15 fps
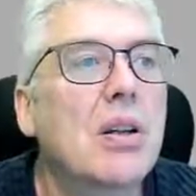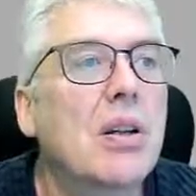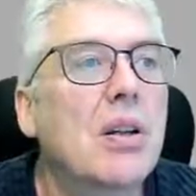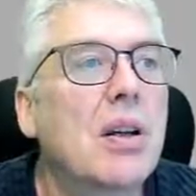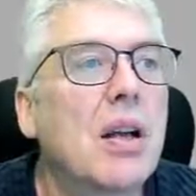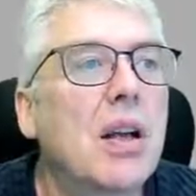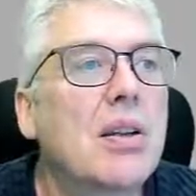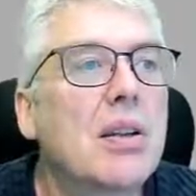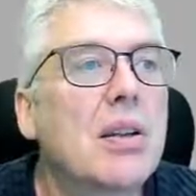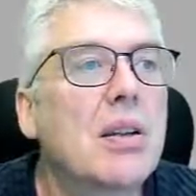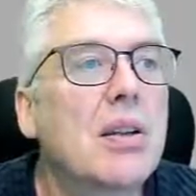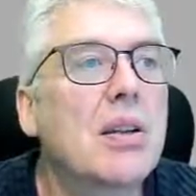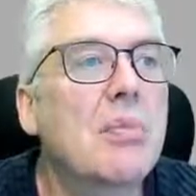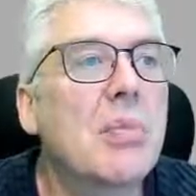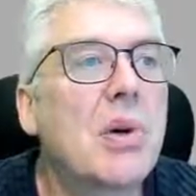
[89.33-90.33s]
and the
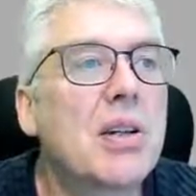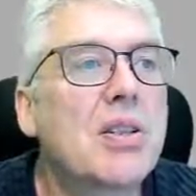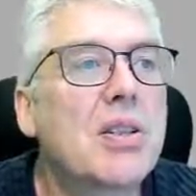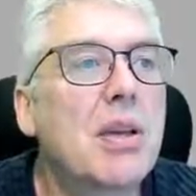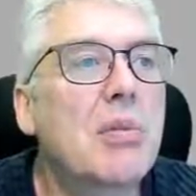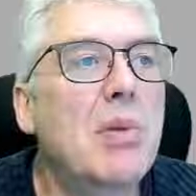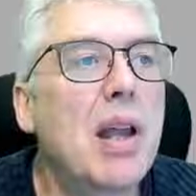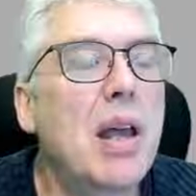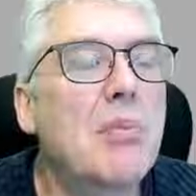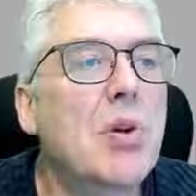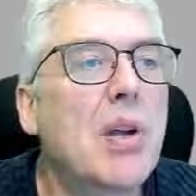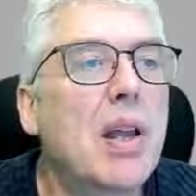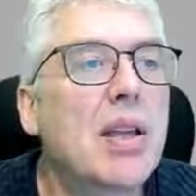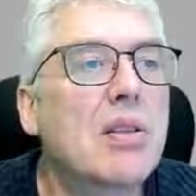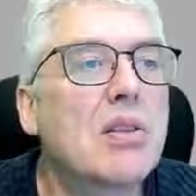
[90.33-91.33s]
Bistable
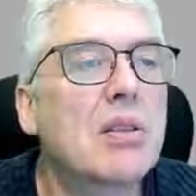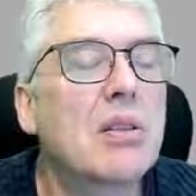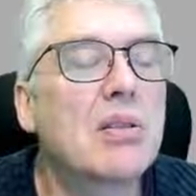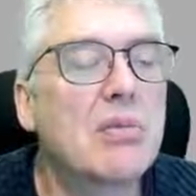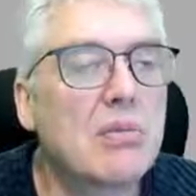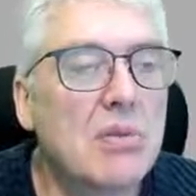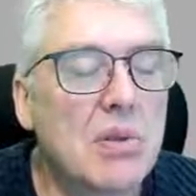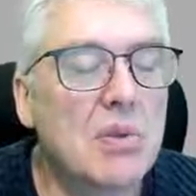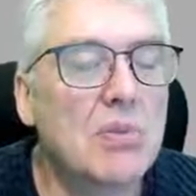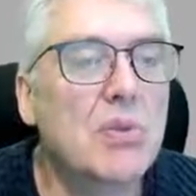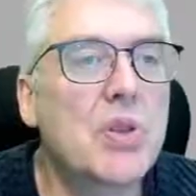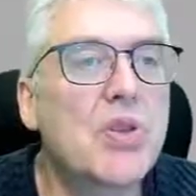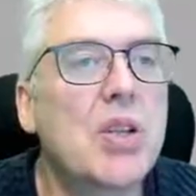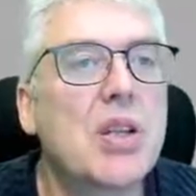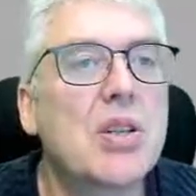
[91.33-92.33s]
emulator,
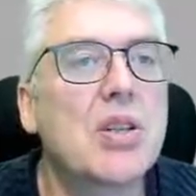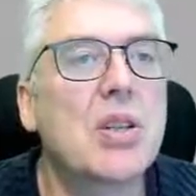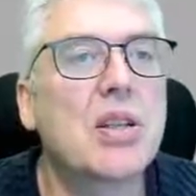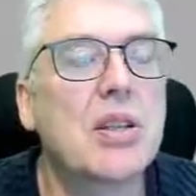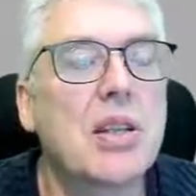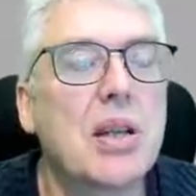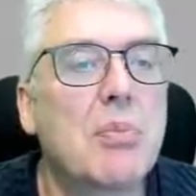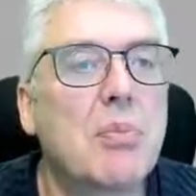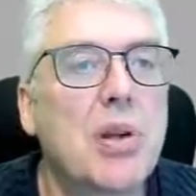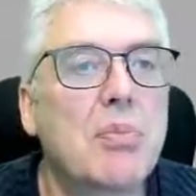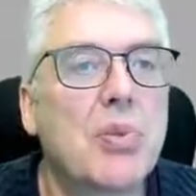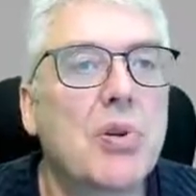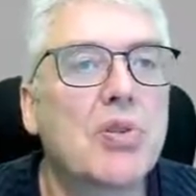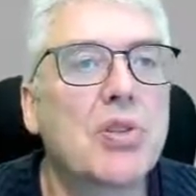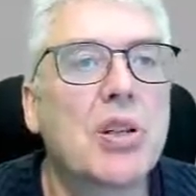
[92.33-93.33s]
which is in the template
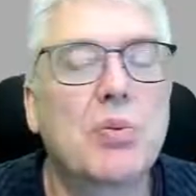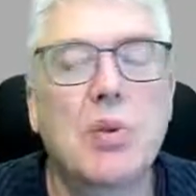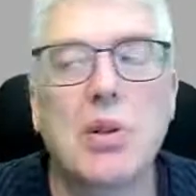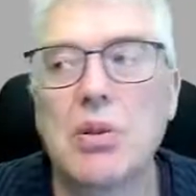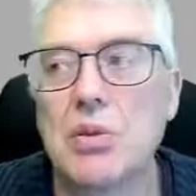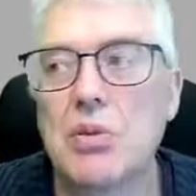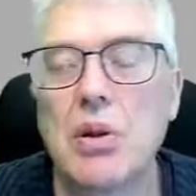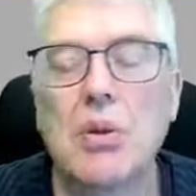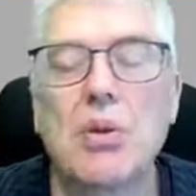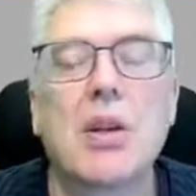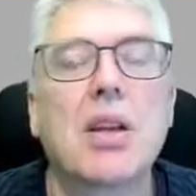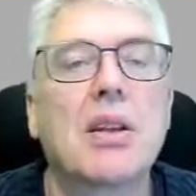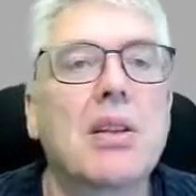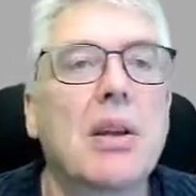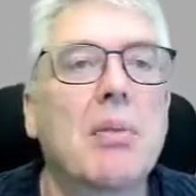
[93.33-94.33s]
project. We're going to look at
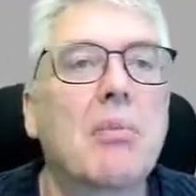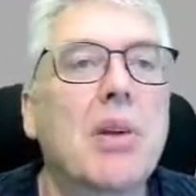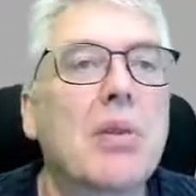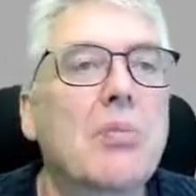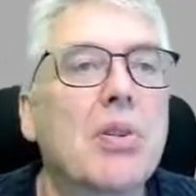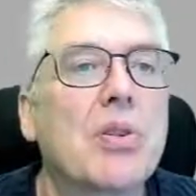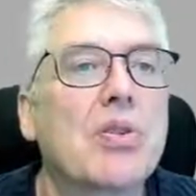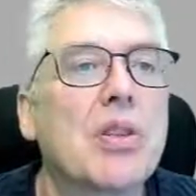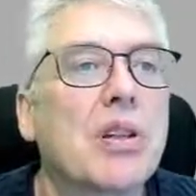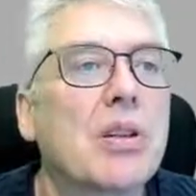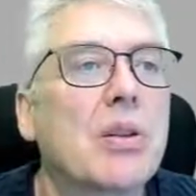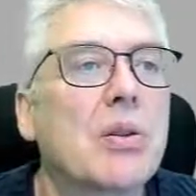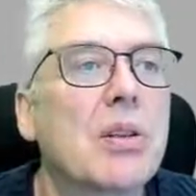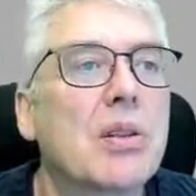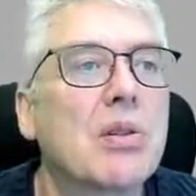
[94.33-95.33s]
the template project,
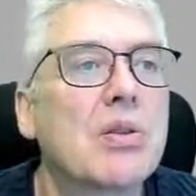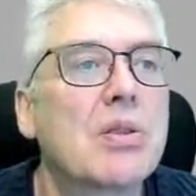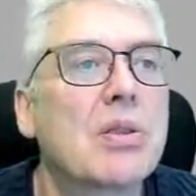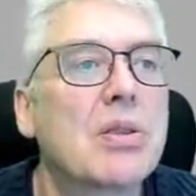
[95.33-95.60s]
how it looks